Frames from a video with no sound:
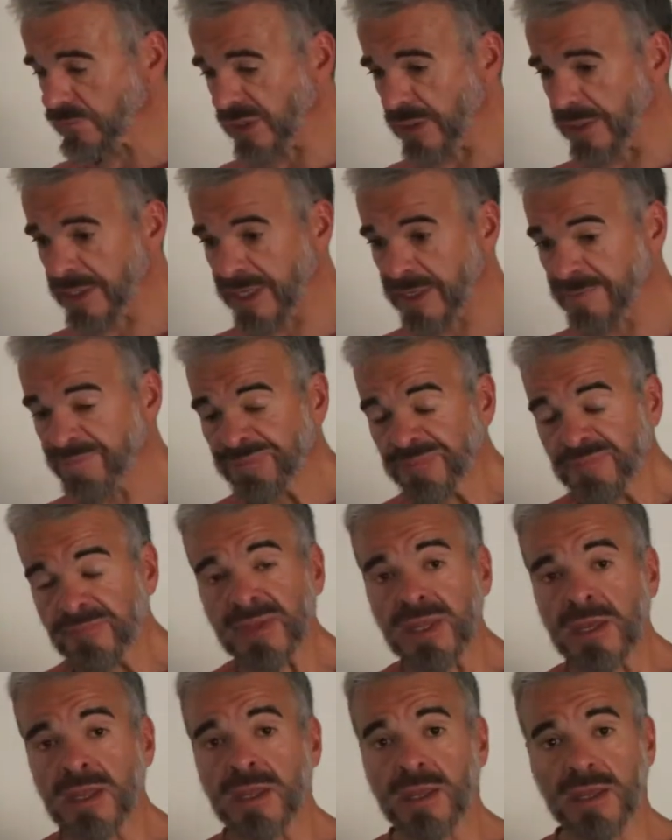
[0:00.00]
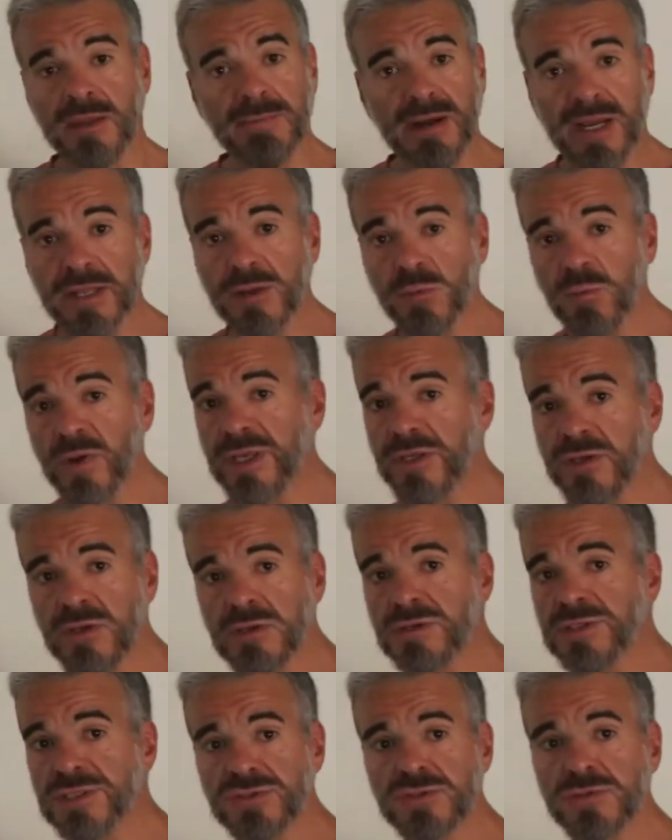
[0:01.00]
Okay? And by the way, you
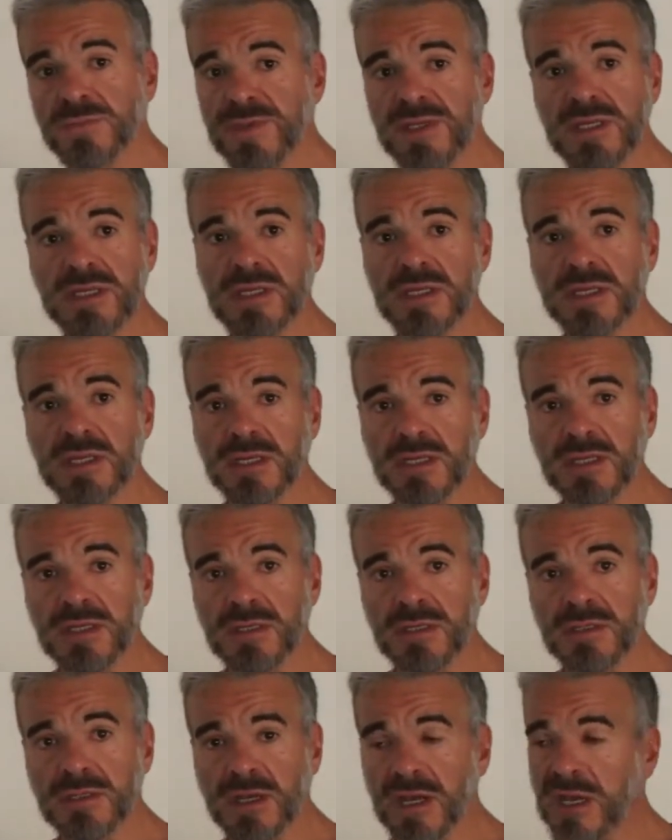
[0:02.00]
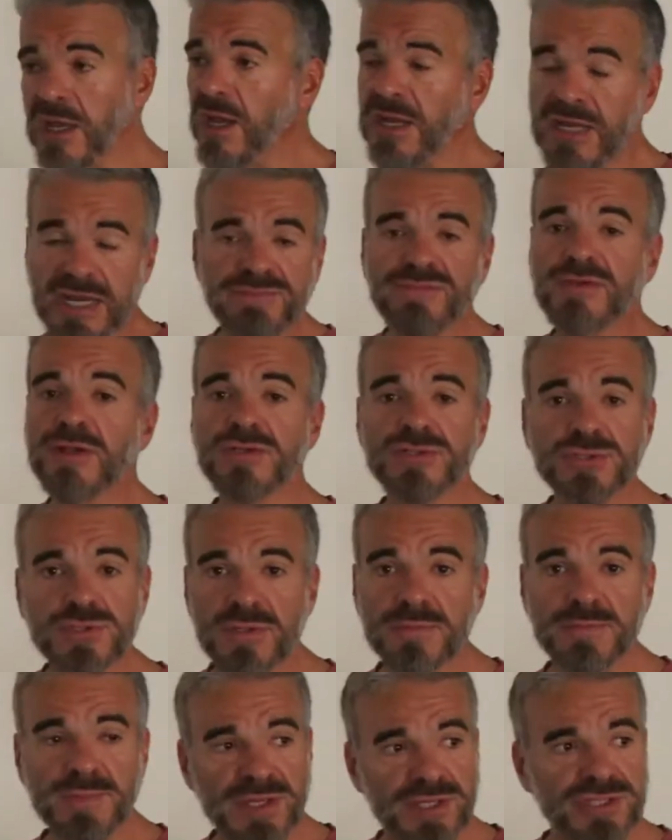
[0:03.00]
don't need to be in, I live close to
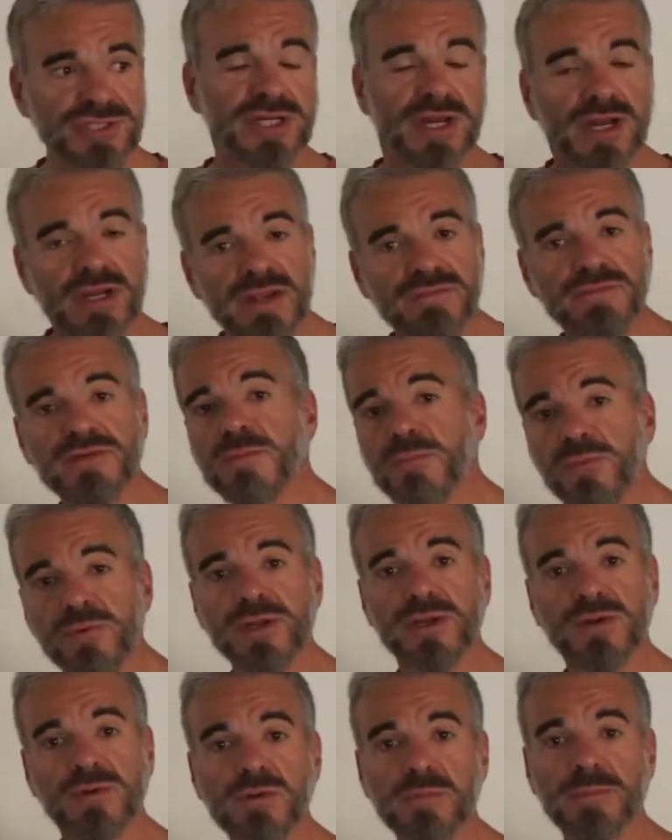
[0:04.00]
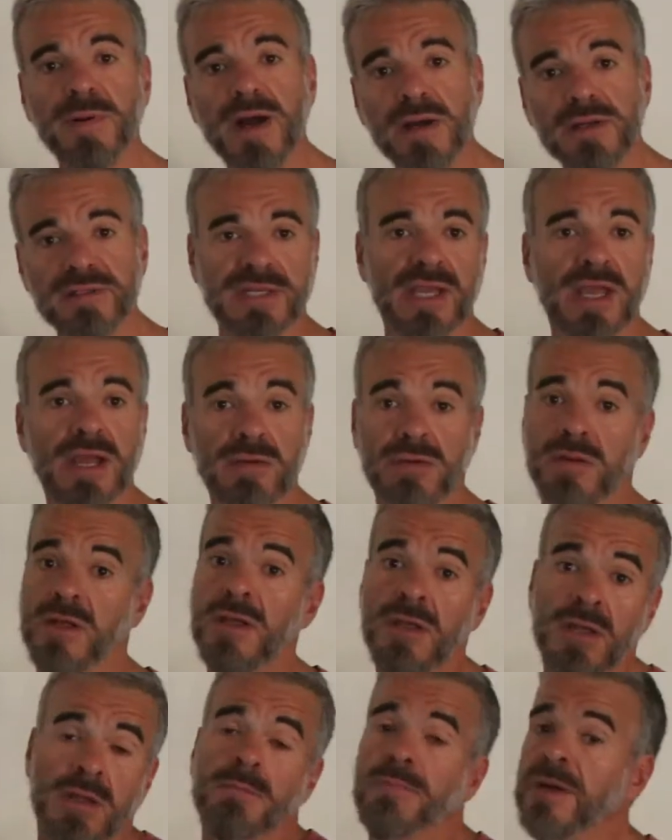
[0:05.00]
the beach and I live in a pretty cool part of town,
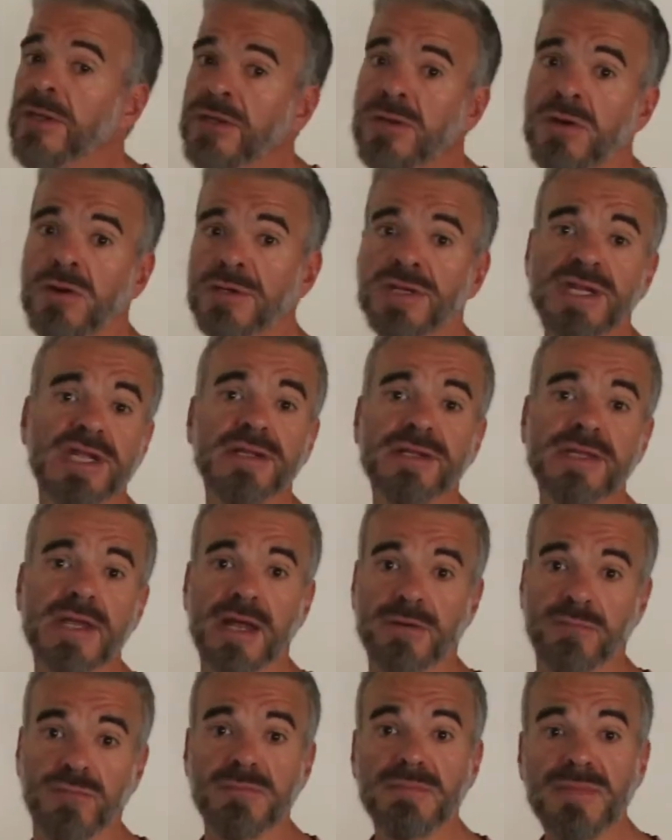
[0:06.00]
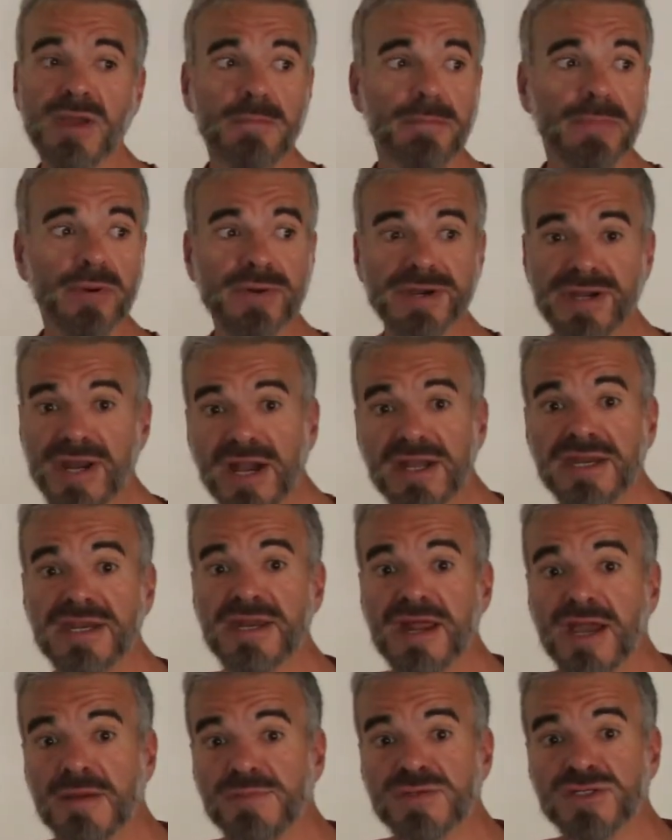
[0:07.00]
but you don't need that. Remember,
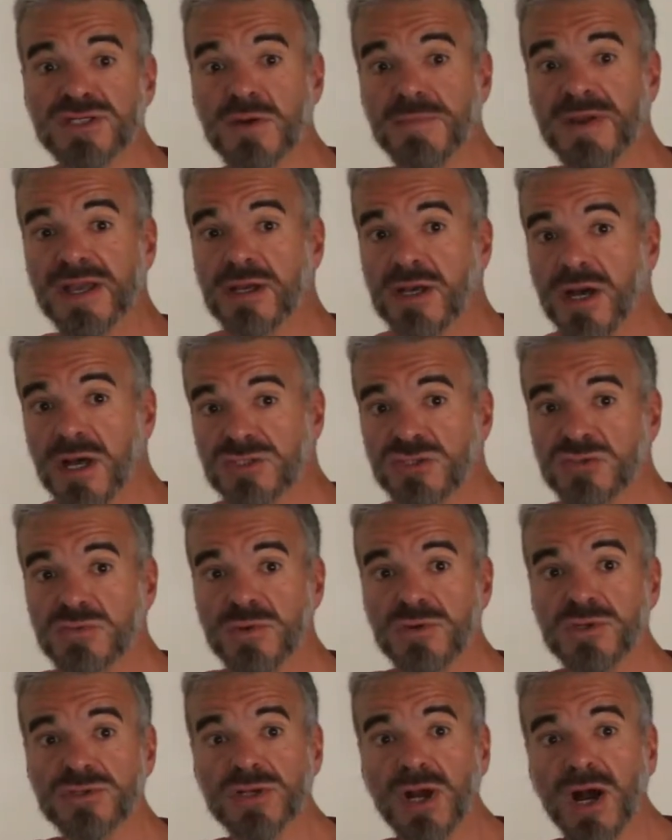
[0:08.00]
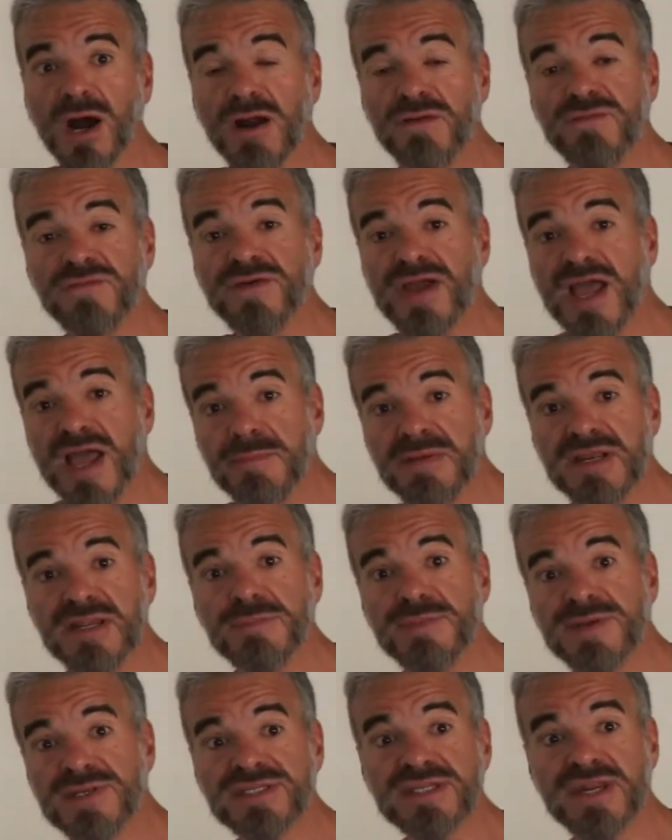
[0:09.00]
99% of my customers are family,
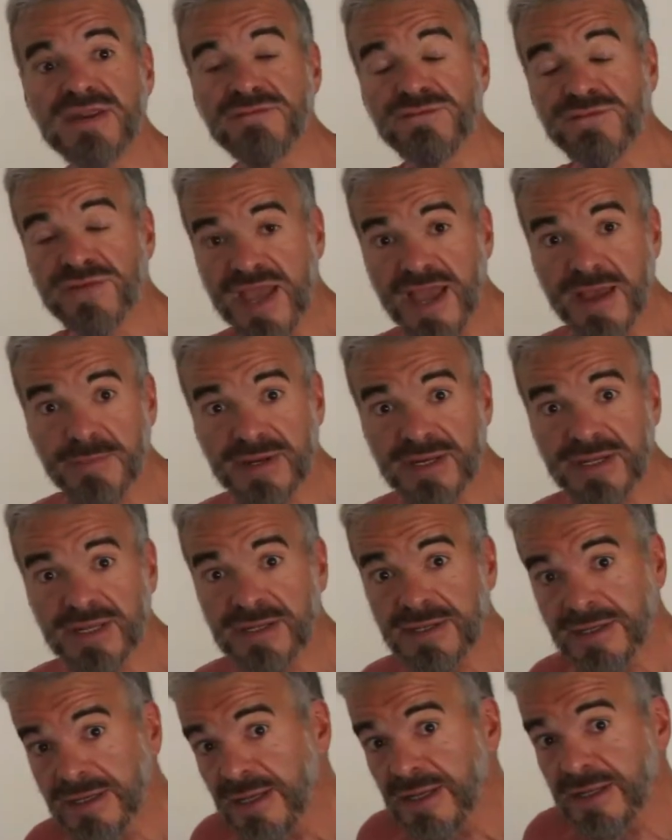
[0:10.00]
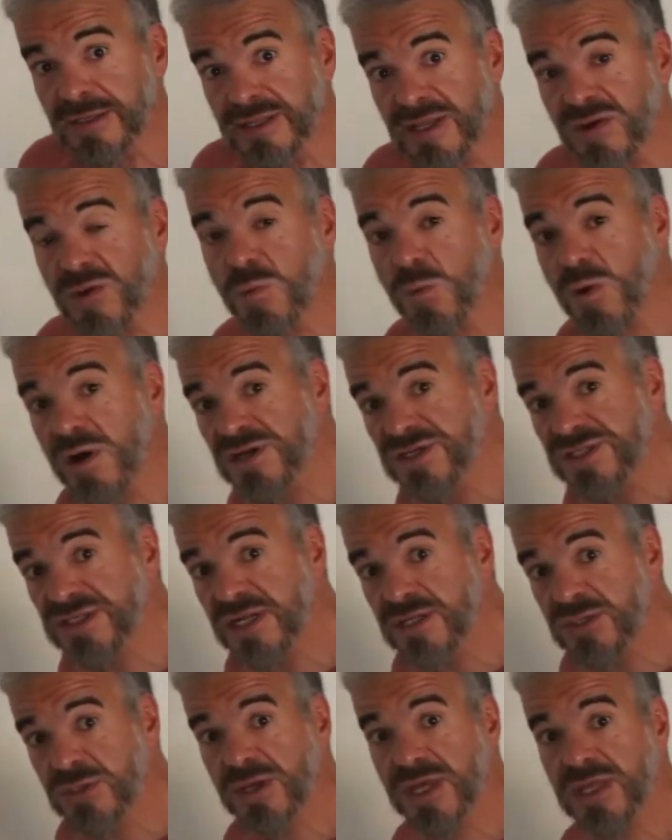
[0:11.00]
visiting family. They don't want to
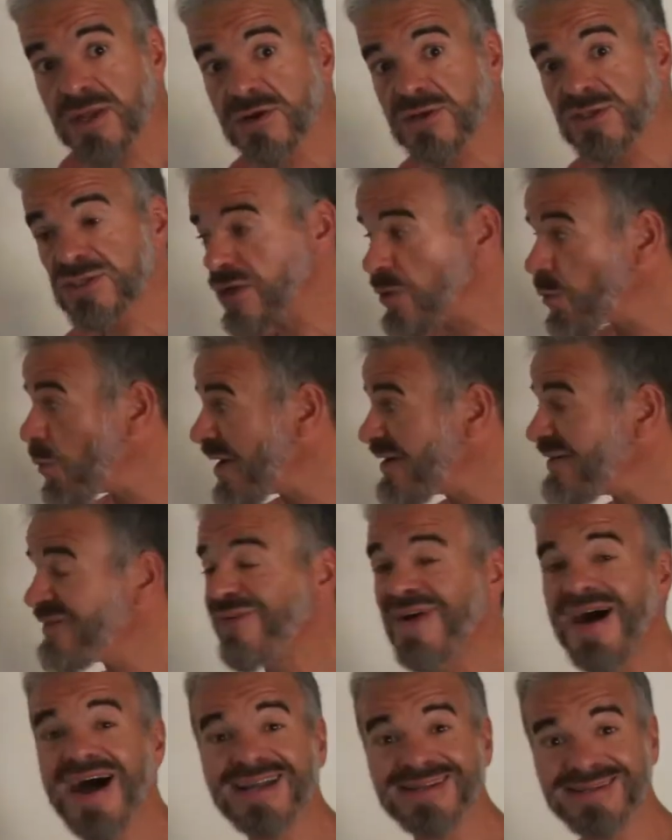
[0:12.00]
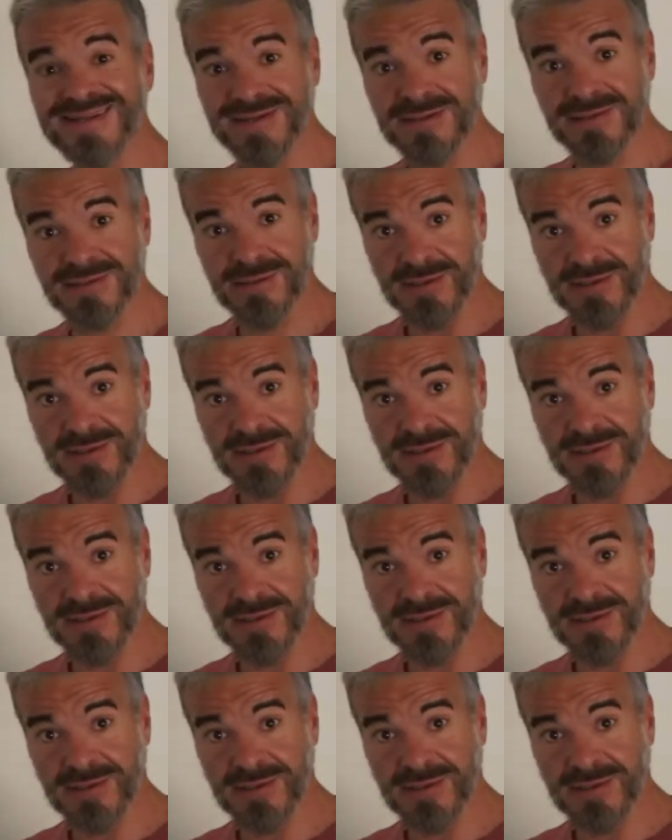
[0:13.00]
stay together because they don't want to fight.